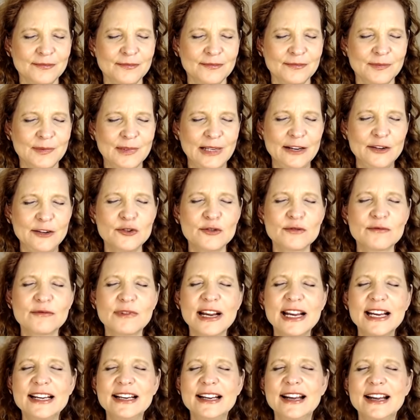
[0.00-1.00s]
And you're
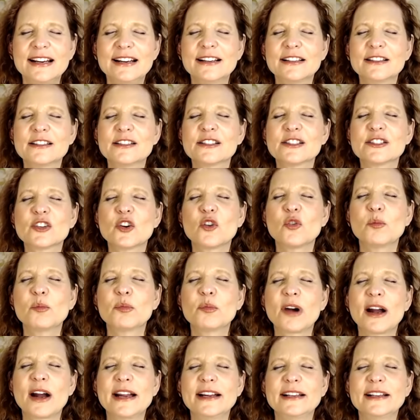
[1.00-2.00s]
radiating so bright.